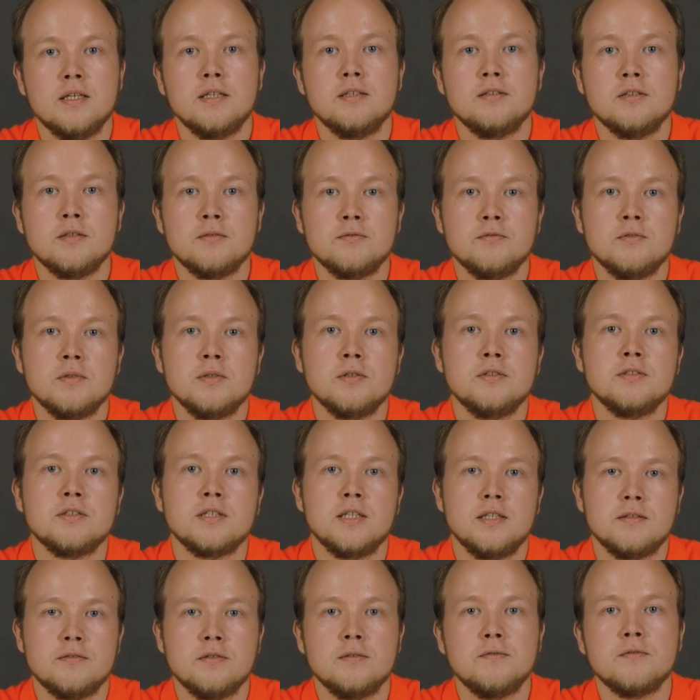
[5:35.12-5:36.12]
is to first
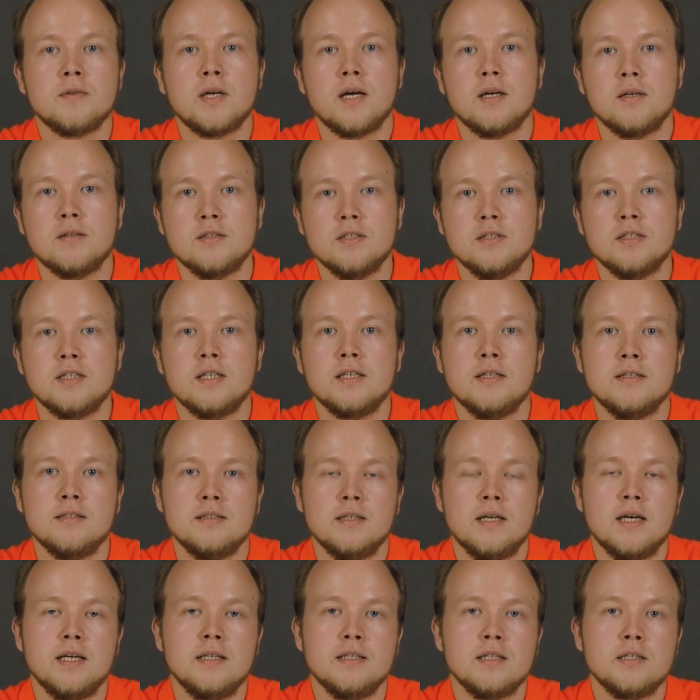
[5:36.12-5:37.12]
save the file to
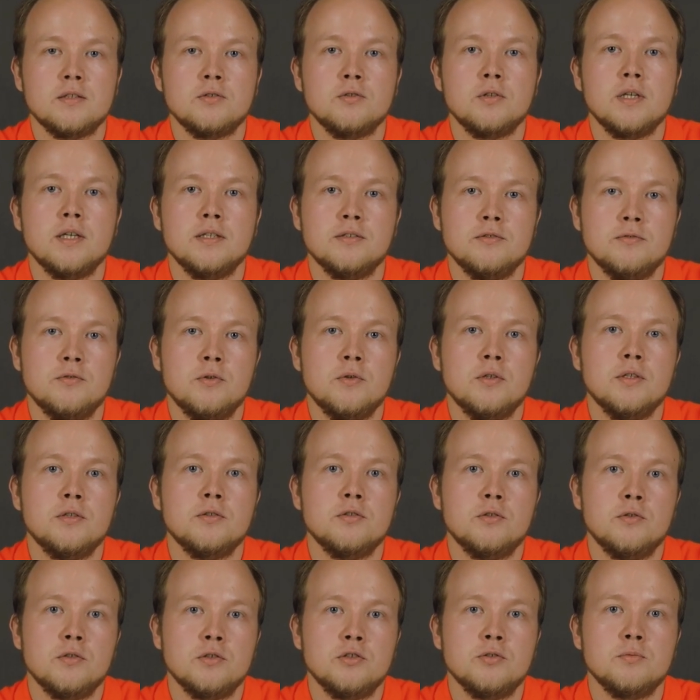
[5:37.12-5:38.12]
disk and then transfer
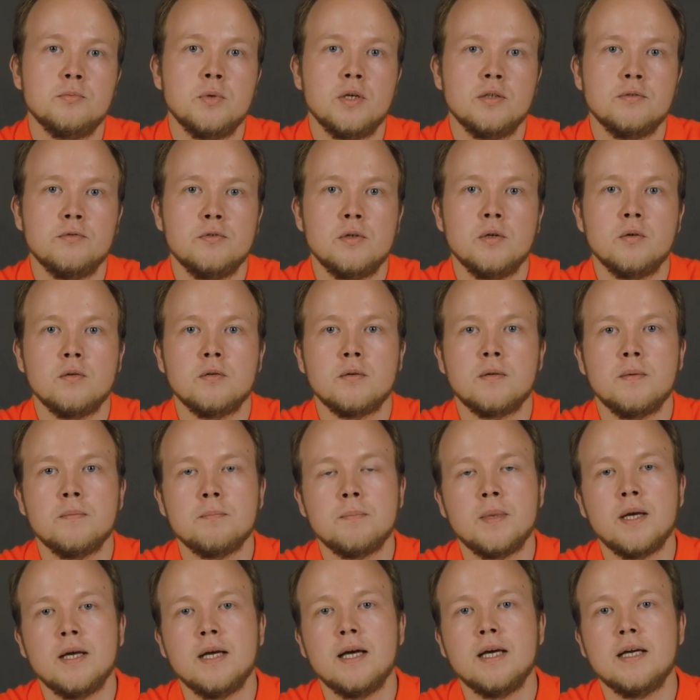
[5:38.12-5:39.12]
it to the smartphone
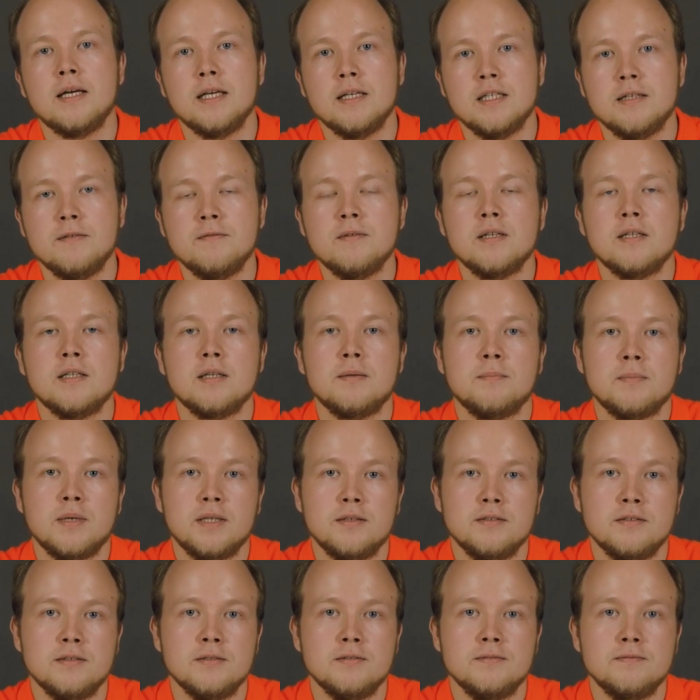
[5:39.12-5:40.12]
by any convenient
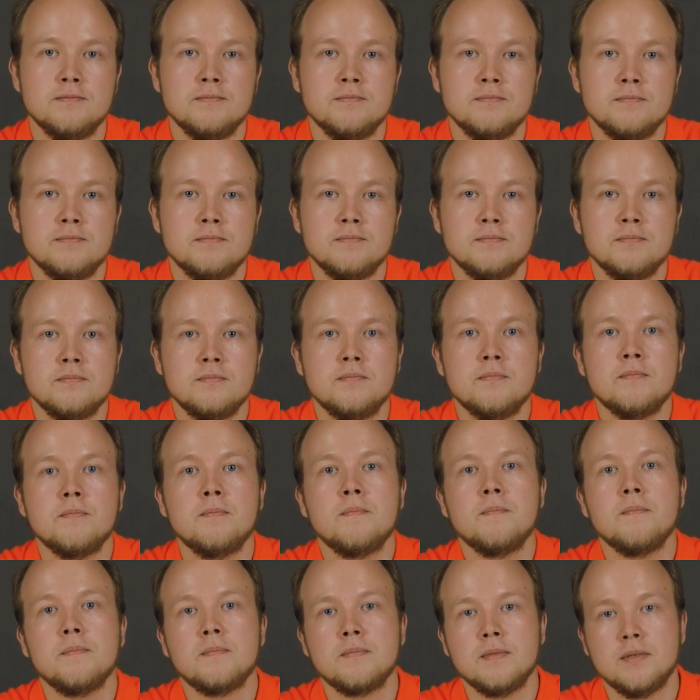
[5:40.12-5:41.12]
method.
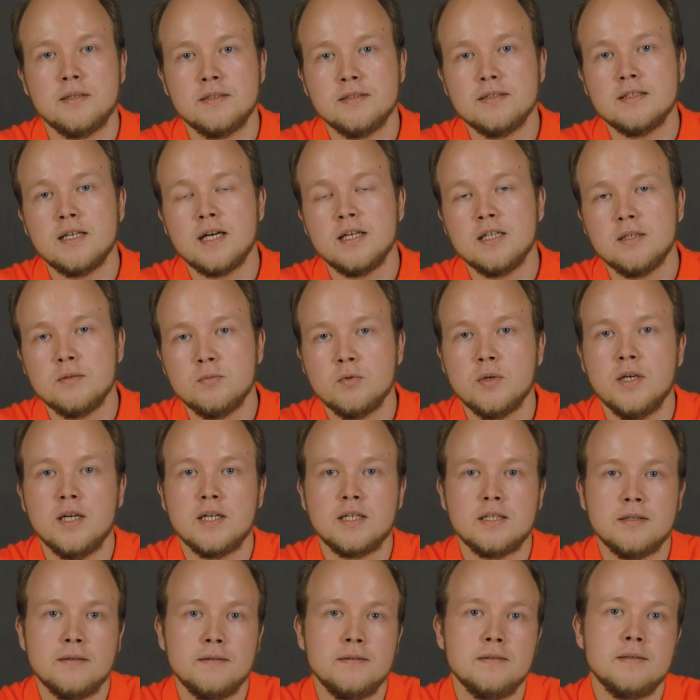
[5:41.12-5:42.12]
The second
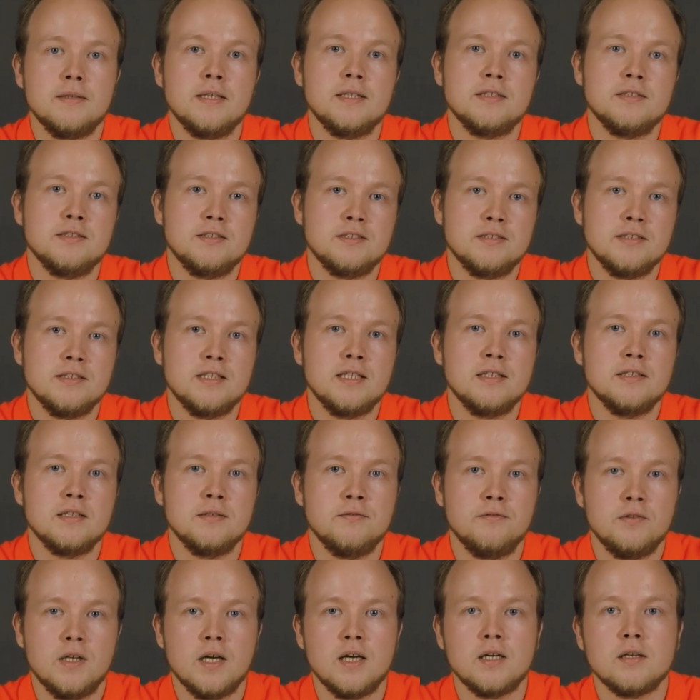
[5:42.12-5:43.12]
way is to send
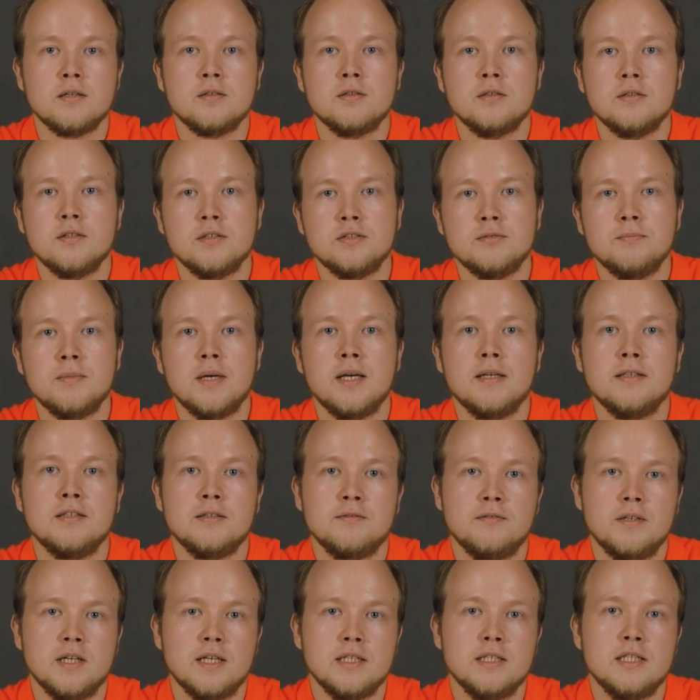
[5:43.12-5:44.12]
the file to the
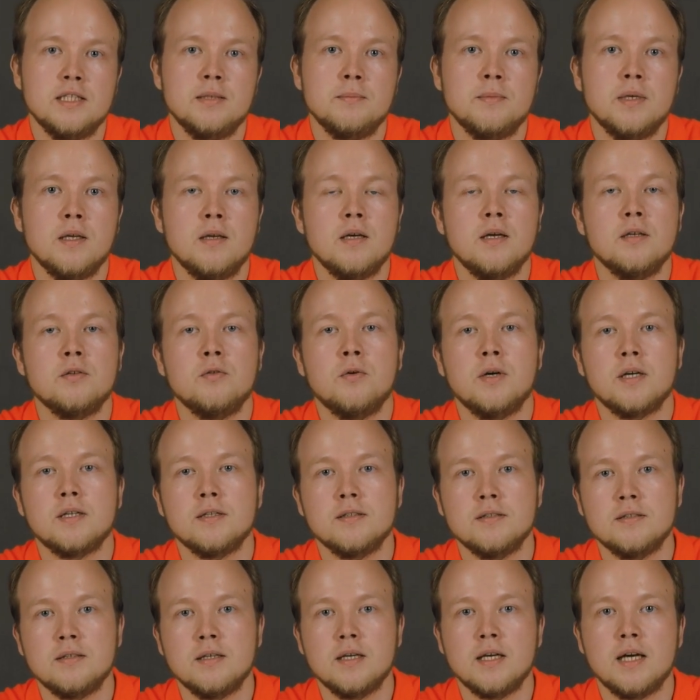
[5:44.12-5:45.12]
specified email
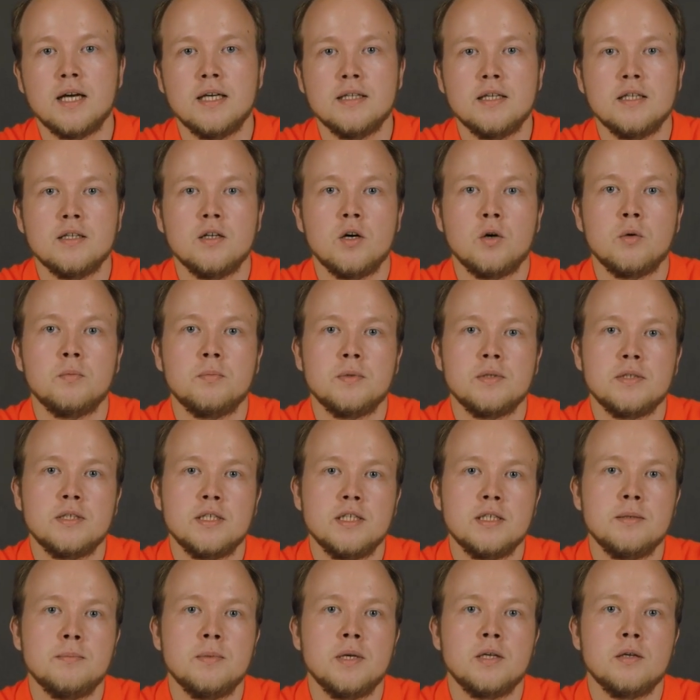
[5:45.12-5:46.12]
address and then open
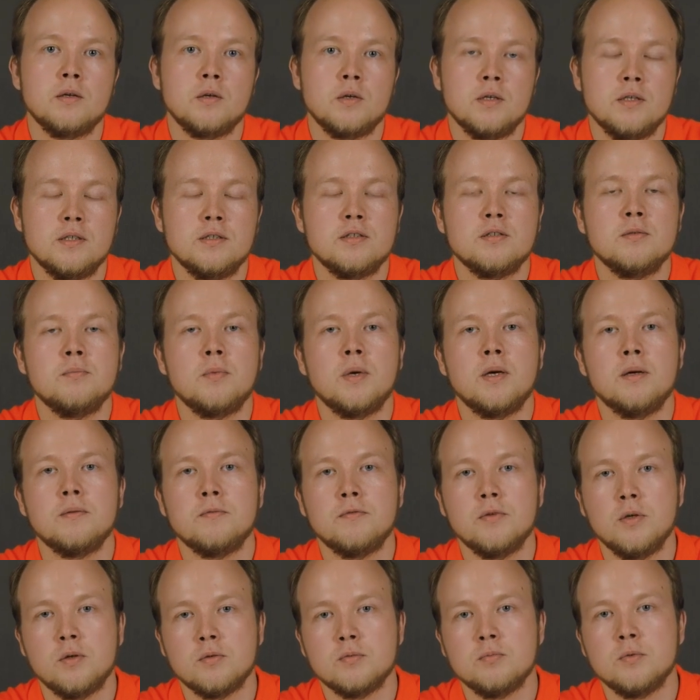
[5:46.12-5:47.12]
the email on a
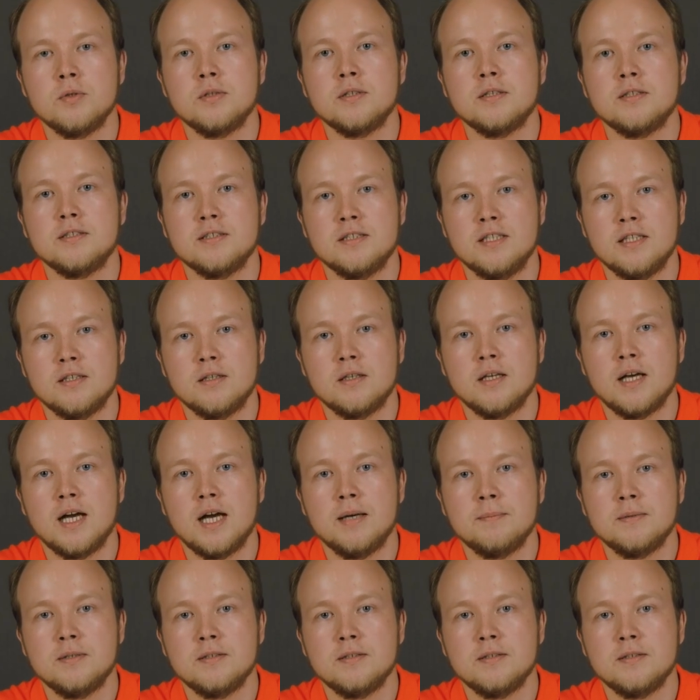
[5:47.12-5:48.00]
smartphone with the Sigur app